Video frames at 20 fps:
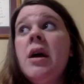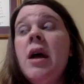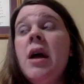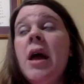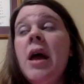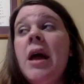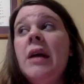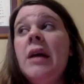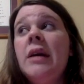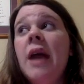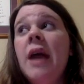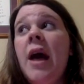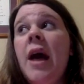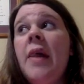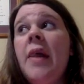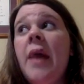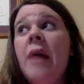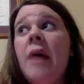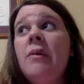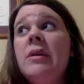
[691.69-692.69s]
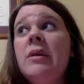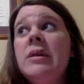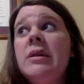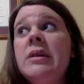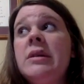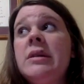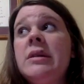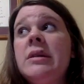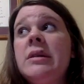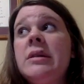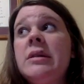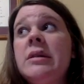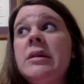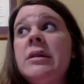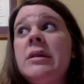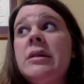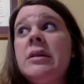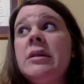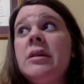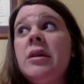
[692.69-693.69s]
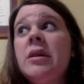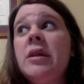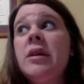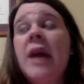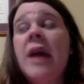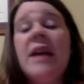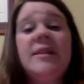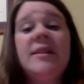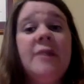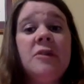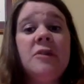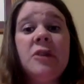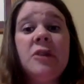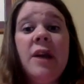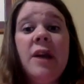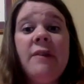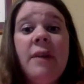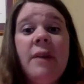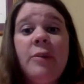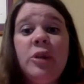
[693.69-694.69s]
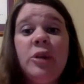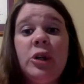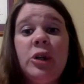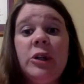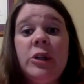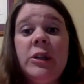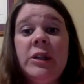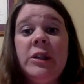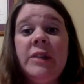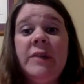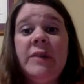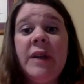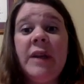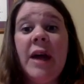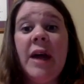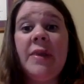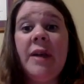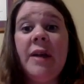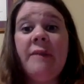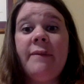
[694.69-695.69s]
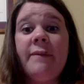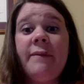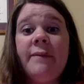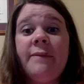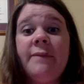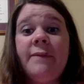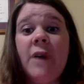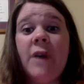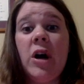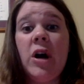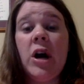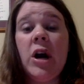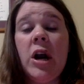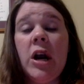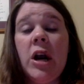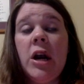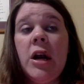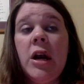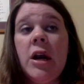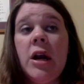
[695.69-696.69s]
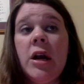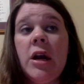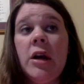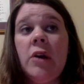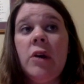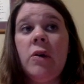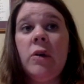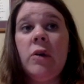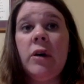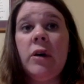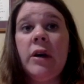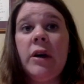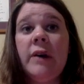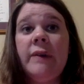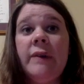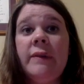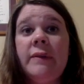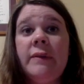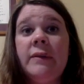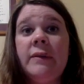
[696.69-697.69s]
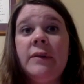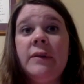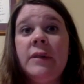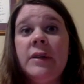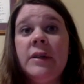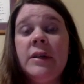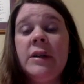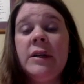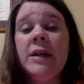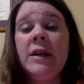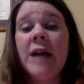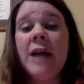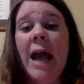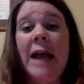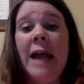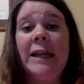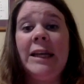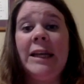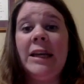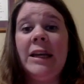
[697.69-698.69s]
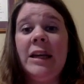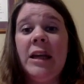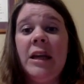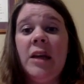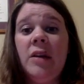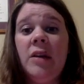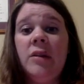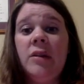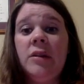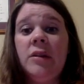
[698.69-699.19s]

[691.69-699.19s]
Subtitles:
And yeah, that was, they asked if I was going to have an epidural, if it got that far, or if I needed it.